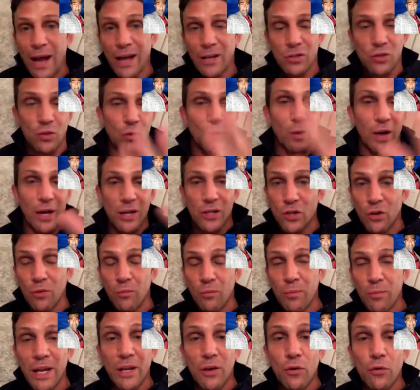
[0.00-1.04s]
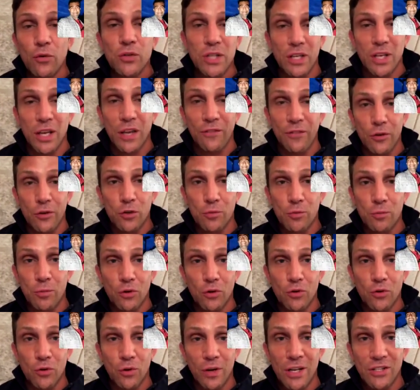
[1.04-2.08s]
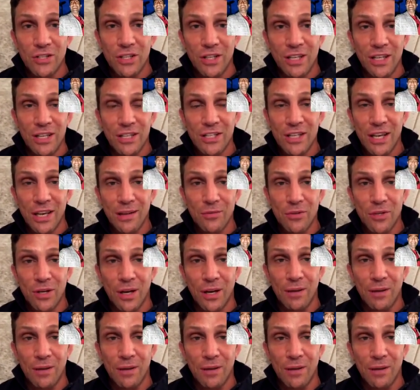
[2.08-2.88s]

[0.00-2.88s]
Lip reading: on, but he'd also give you a spiritual lesson at the same time.